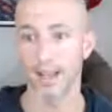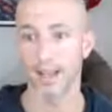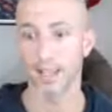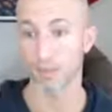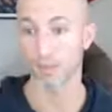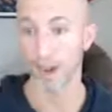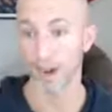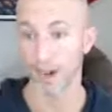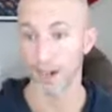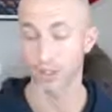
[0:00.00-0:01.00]

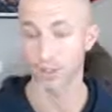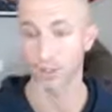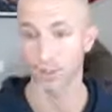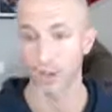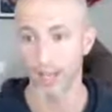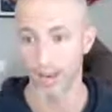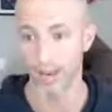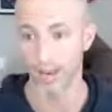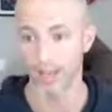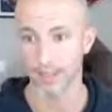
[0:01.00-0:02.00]
aspire to create a
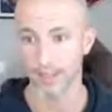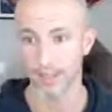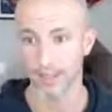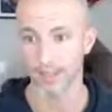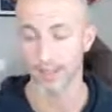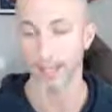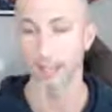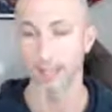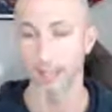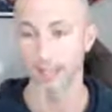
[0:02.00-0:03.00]
practice like
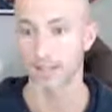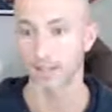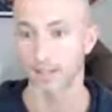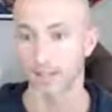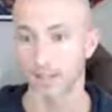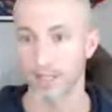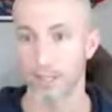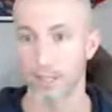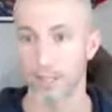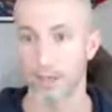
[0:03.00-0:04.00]
that myself. That's
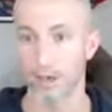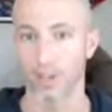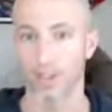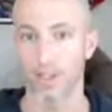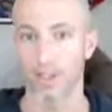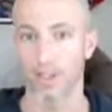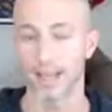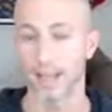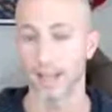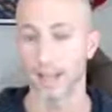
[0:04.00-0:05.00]
what I'm working on, is
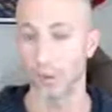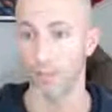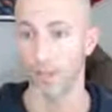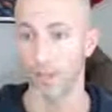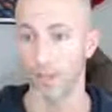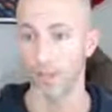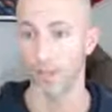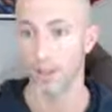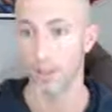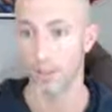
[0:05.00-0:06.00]
that can help
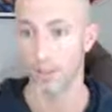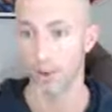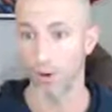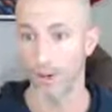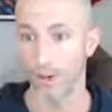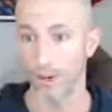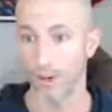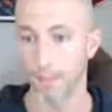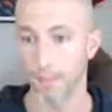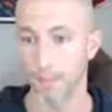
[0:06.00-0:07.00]
people
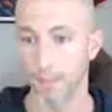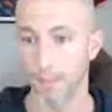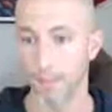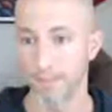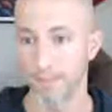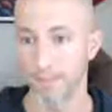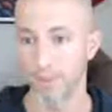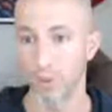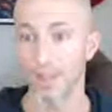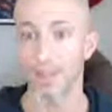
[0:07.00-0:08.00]

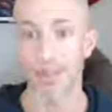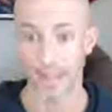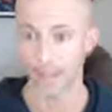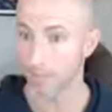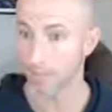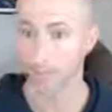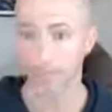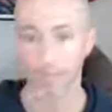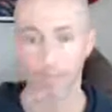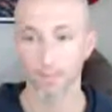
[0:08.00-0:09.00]
with the same
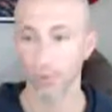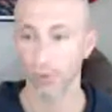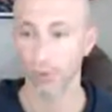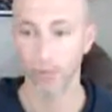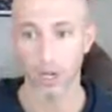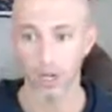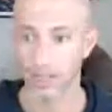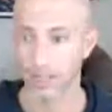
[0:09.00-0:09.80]
root cause